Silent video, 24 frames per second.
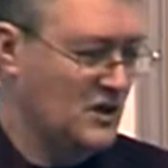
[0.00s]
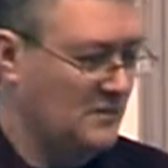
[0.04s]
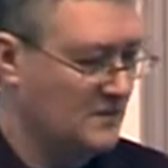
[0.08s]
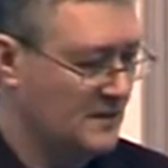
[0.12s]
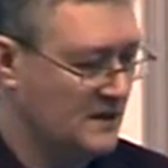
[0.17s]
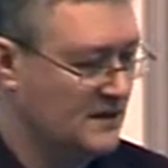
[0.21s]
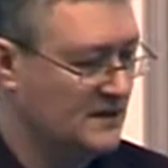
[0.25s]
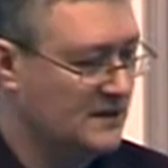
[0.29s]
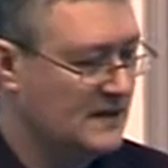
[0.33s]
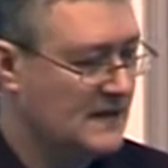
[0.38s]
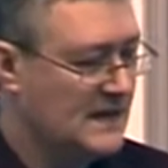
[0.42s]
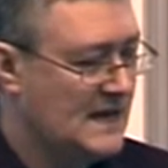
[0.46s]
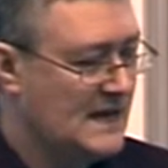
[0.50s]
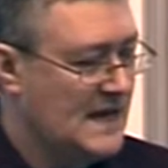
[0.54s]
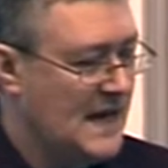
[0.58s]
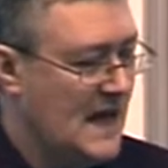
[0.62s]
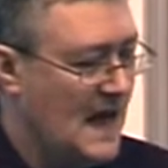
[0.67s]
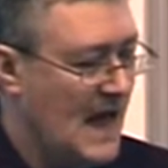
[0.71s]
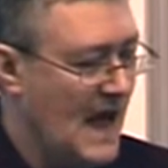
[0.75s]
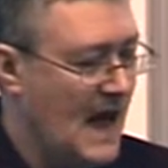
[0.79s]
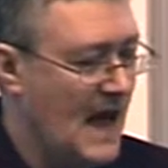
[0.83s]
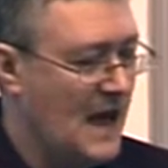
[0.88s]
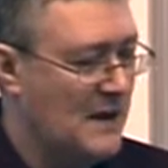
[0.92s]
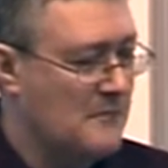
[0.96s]
number.
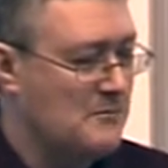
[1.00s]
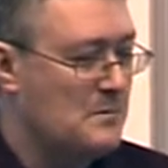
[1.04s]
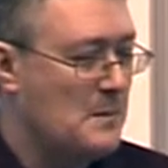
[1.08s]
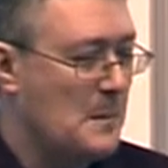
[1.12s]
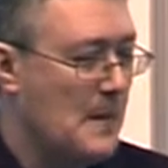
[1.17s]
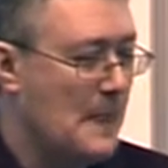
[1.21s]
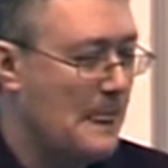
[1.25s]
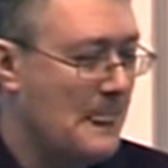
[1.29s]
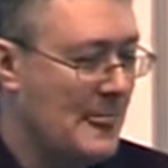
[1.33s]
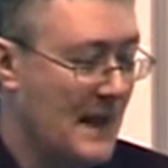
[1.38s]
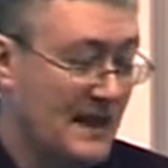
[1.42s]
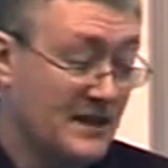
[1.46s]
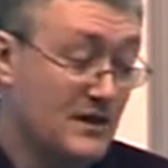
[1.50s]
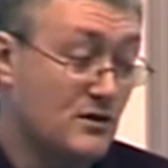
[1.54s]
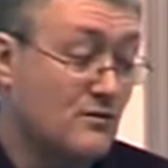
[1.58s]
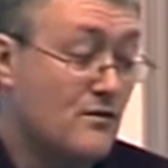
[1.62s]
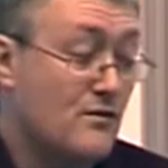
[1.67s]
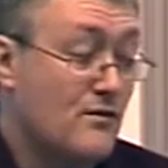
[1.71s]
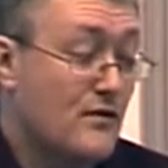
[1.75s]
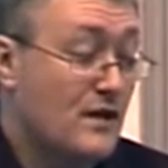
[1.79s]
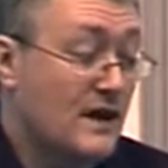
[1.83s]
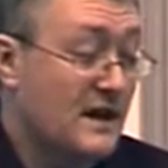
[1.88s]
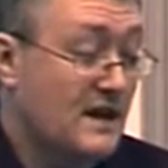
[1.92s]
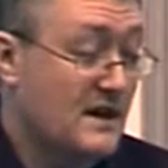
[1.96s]
And you'd
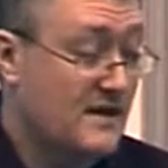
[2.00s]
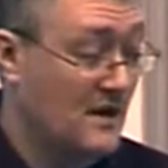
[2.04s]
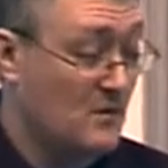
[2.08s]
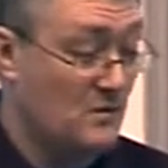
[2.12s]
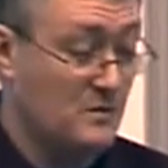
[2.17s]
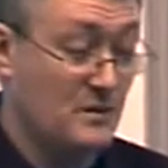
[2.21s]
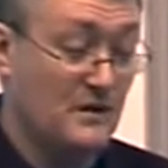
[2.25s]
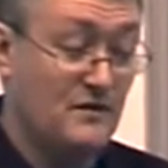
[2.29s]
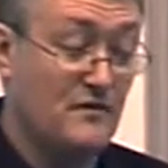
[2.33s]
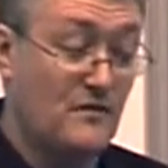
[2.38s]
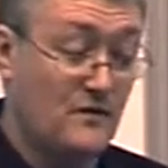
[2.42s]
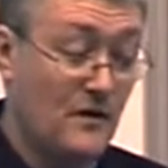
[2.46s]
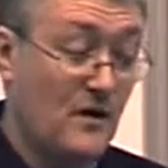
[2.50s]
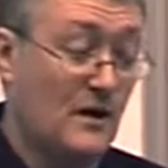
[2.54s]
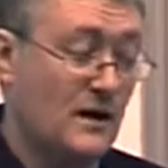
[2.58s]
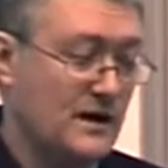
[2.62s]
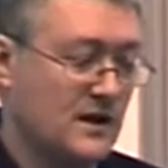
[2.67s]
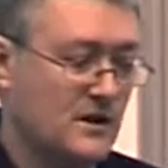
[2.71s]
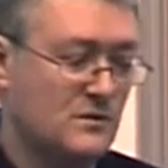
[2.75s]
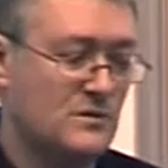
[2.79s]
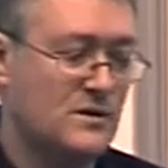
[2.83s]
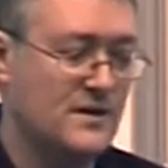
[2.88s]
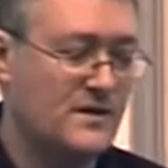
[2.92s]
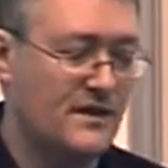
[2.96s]
think that would be
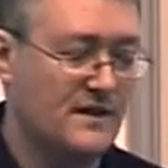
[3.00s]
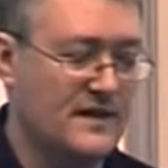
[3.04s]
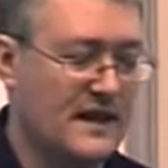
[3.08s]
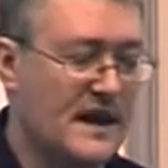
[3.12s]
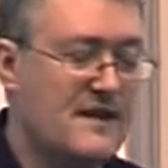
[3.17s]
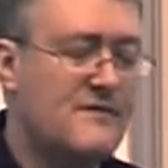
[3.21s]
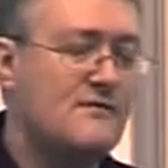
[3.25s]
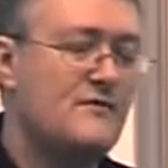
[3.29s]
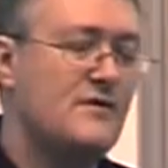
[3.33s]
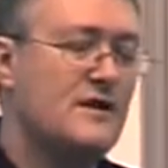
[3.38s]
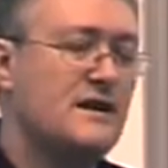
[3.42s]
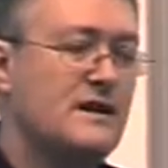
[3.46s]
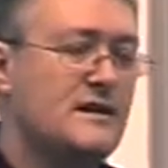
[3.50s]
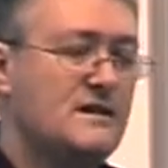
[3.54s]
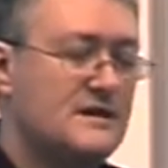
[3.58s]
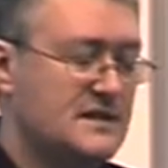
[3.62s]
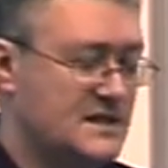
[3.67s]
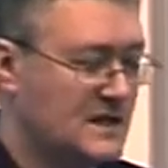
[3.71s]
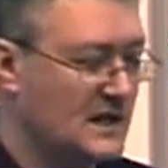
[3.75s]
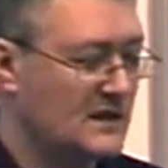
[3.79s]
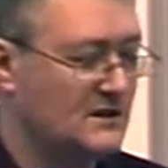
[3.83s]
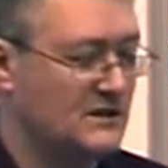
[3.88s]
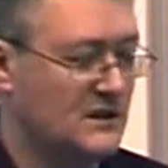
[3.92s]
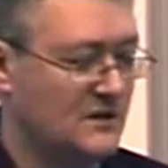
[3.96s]
fine. You would think that every
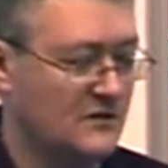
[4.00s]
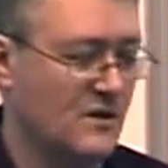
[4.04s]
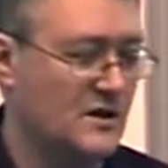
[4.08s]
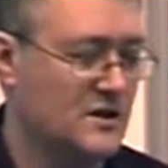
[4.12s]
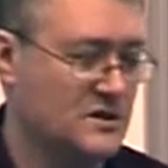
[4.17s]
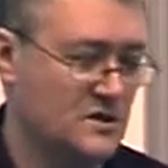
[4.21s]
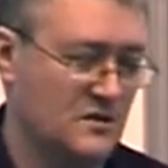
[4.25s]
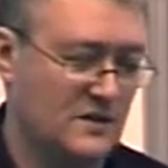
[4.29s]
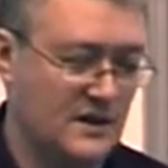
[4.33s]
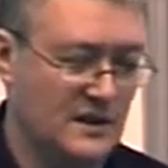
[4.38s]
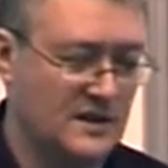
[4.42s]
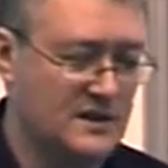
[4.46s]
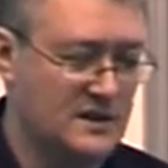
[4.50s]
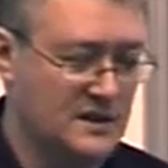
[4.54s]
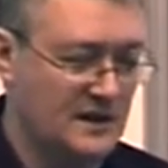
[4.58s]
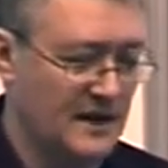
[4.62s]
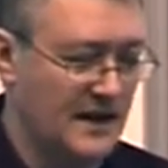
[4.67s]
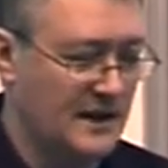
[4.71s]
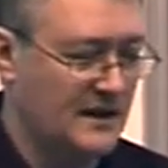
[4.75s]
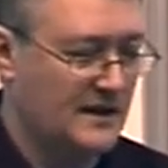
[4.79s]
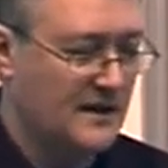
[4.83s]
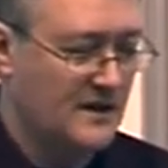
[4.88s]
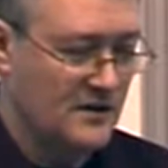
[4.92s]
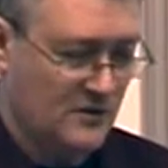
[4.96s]
single device on the
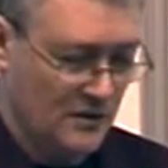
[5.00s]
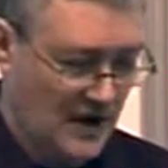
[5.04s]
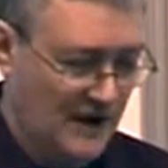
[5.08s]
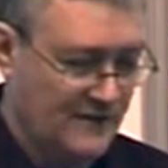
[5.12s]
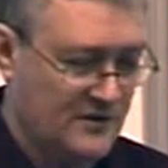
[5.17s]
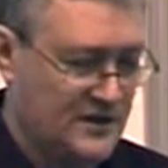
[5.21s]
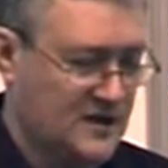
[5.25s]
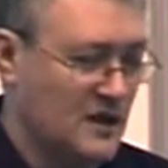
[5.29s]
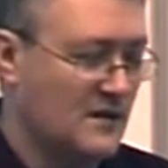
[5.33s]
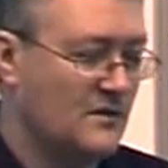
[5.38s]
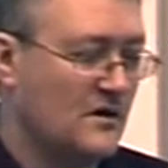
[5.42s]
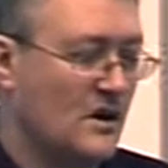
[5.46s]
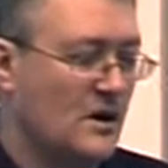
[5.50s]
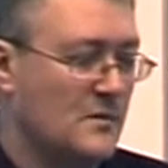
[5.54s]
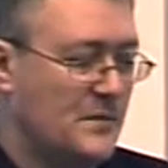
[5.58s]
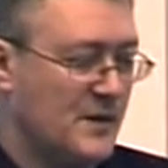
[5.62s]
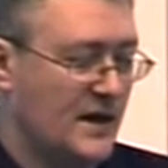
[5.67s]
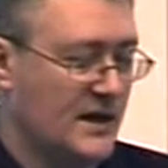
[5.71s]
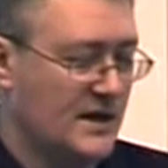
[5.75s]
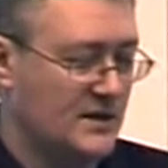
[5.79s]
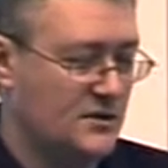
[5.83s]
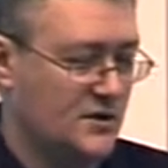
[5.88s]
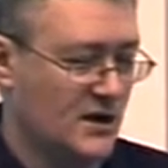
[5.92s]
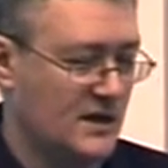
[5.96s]
internet could have its own
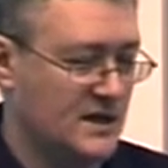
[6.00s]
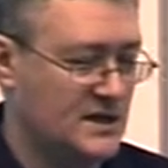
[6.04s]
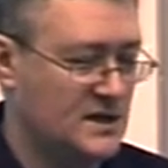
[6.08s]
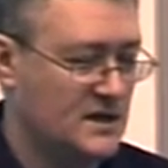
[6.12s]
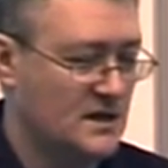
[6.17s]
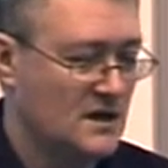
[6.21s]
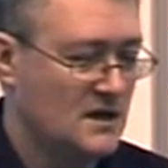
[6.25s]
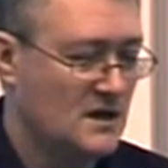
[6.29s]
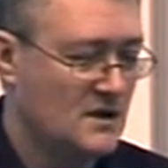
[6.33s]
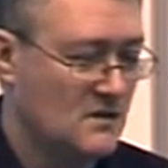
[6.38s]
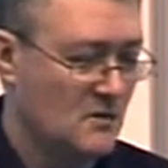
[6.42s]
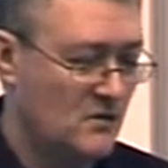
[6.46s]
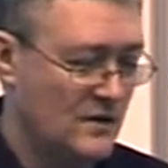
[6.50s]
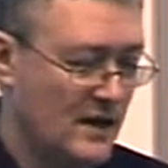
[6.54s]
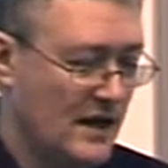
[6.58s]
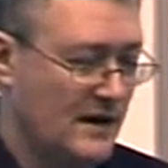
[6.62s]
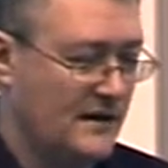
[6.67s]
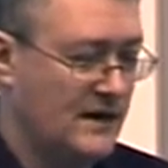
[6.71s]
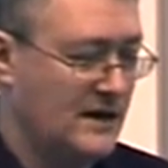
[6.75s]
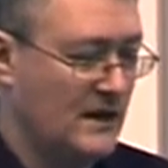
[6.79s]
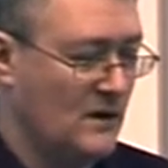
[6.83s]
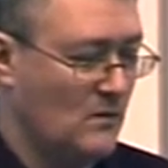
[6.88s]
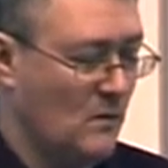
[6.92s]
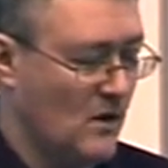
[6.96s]
IP address
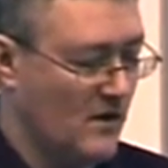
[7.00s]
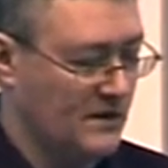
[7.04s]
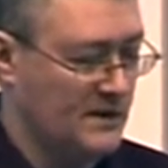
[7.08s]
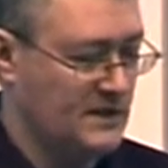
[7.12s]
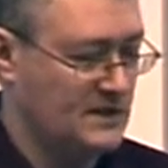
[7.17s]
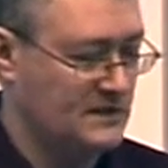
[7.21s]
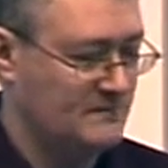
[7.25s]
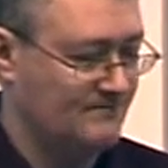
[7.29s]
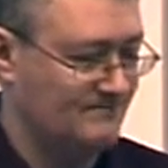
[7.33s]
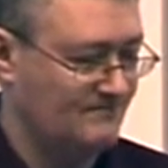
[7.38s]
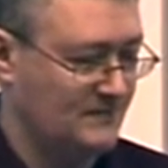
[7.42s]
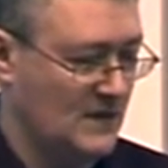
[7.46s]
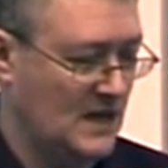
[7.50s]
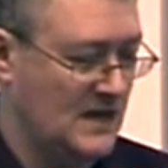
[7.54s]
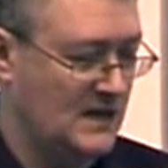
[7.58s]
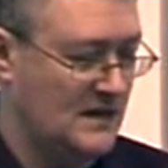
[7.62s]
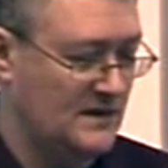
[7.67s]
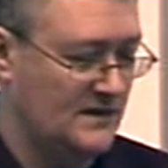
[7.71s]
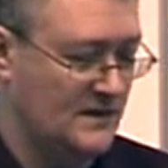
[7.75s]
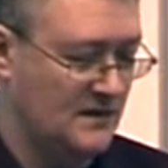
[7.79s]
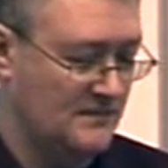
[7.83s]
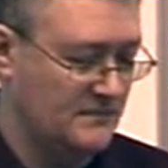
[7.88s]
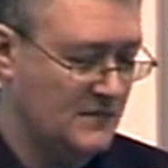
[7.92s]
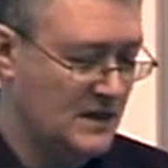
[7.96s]
without any worries.
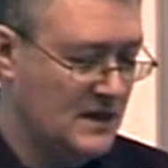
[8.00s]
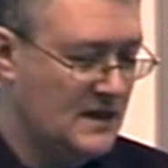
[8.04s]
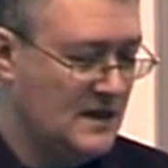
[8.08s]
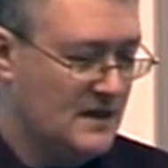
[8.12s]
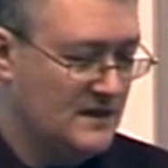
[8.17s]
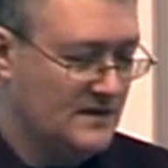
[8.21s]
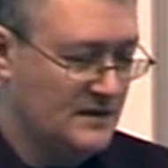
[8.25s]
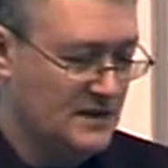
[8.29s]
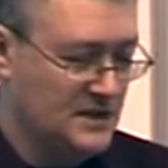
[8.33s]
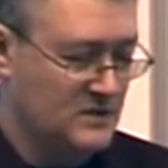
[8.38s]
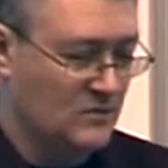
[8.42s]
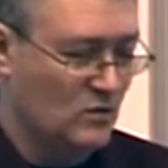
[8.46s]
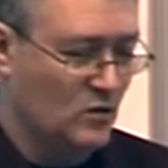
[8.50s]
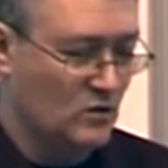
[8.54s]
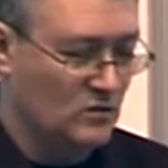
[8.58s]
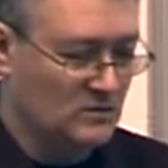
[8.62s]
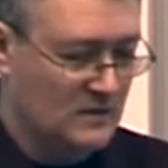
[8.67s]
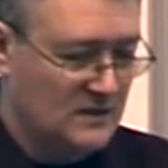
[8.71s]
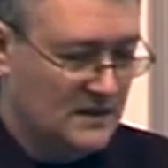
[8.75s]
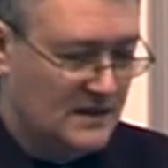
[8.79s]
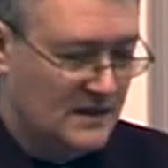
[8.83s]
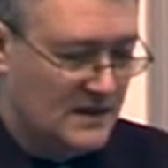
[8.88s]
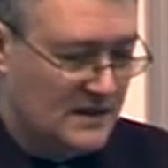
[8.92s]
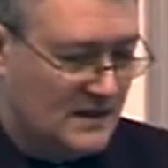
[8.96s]
The
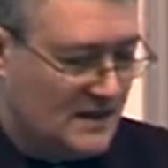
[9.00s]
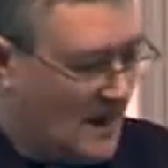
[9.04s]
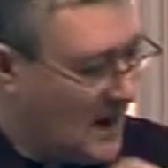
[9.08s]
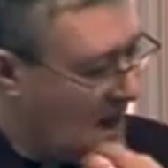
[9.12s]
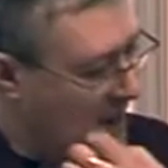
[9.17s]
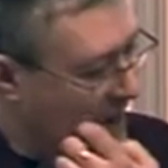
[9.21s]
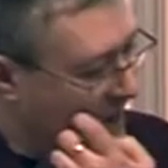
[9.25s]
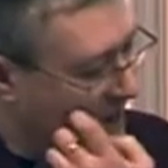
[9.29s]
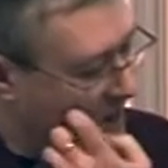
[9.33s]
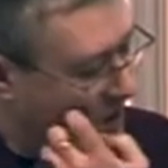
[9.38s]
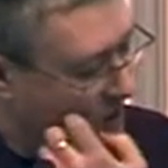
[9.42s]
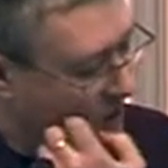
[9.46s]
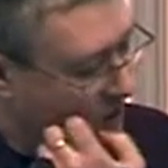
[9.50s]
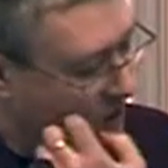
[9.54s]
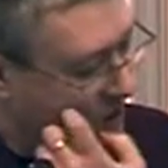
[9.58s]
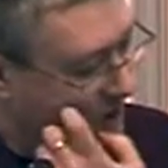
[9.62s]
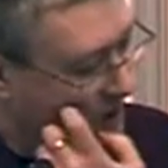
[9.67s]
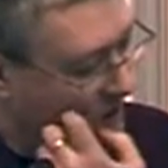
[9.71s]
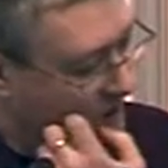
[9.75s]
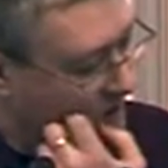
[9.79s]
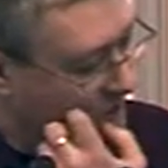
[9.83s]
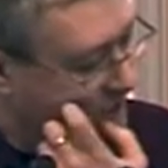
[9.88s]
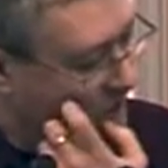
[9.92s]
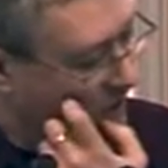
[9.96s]
small
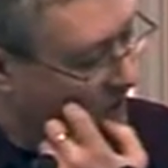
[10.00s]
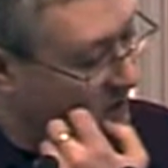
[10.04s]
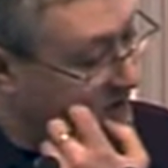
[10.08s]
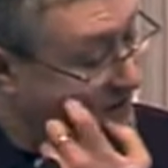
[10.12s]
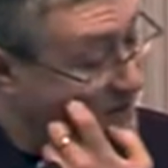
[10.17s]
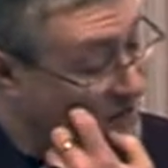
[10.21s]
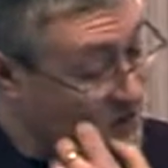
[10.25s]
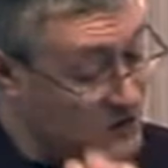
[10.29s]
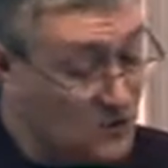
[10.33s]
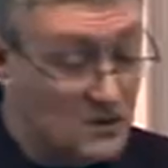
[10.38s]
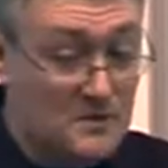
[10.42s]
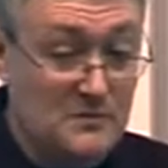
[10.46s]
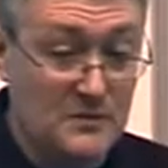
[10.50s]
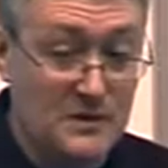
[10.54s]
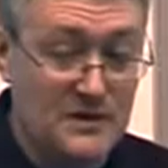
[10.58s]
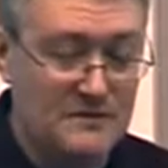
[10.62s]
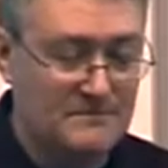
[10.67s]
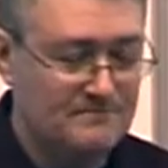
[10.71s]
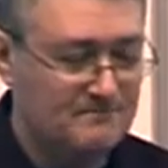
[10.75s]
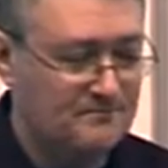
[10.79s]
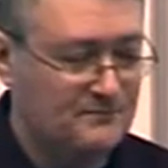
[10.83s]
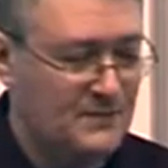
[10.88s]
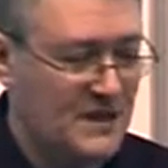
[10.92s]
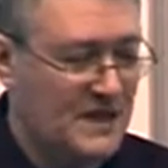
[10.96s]
fly in this
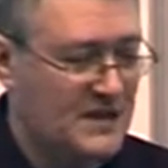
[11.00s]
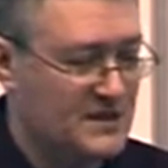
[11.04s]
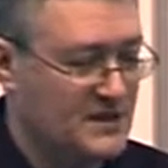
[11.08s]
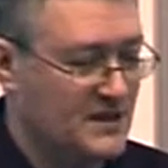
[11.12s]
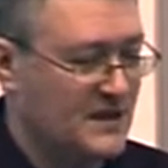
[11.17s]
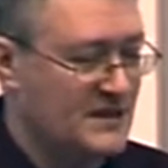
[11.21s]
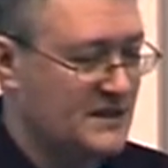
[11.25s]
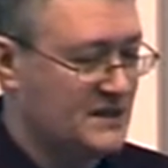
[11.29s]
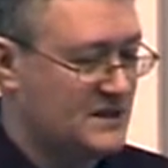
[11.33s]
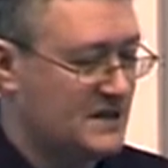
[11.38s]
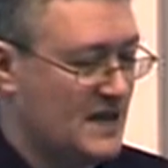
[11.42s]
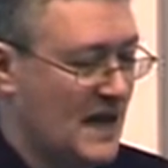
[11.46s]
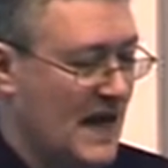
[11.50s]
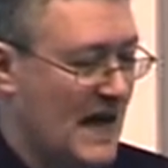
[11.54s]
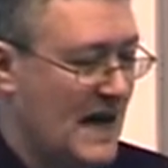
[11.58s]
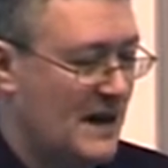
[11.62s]
ointment is that